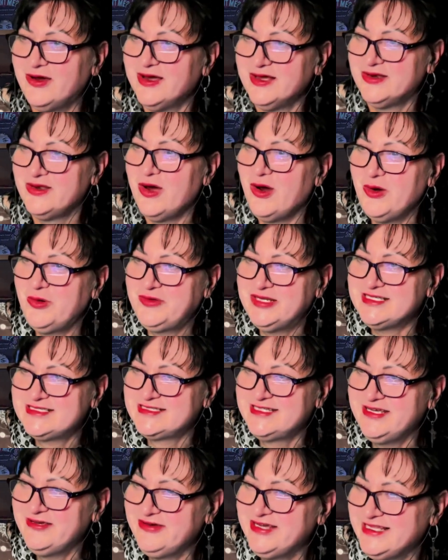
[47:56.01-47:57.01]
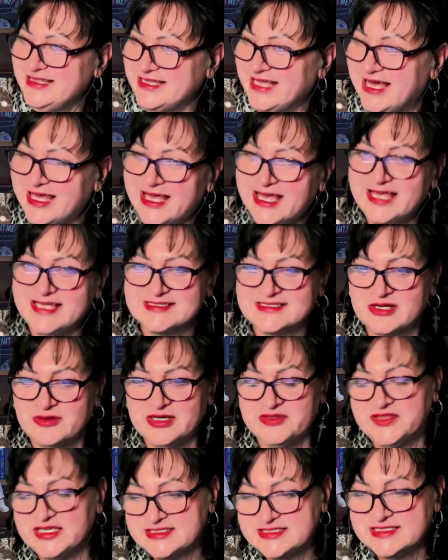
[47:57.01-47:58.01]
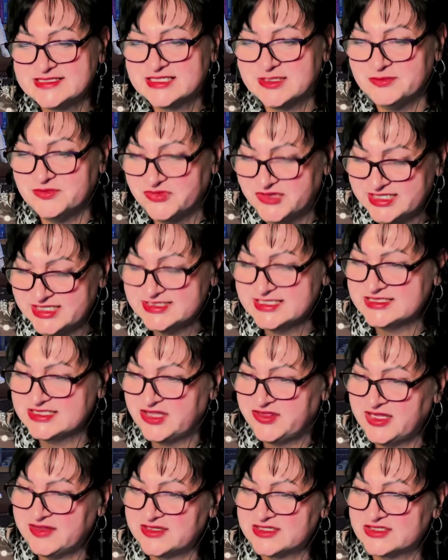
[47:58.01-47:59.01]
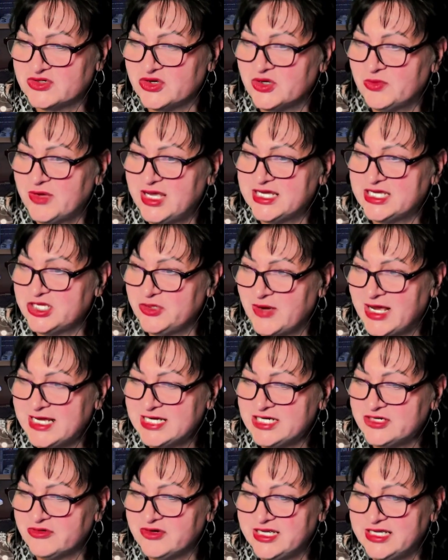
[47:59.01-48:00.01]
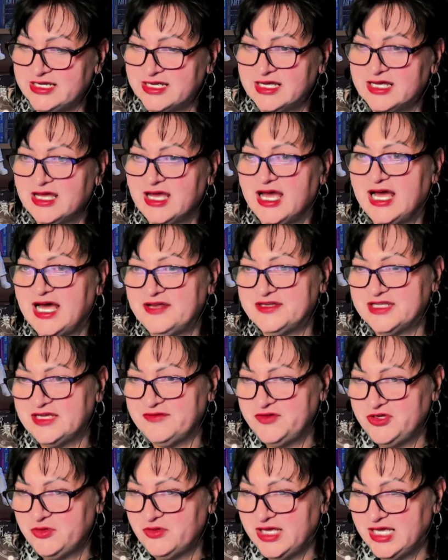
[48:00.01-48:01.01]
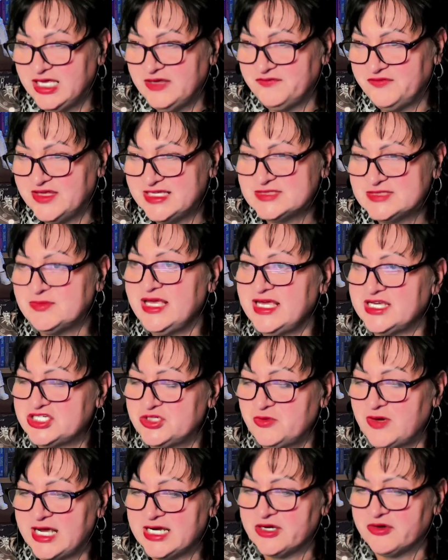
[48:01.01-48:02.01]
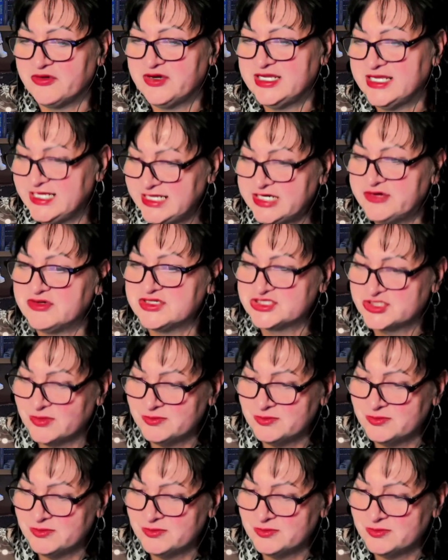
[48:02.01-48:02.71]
Nobody's doing that. It's going, this is the thing that's going to make you angry, and if this makes you angry, here are some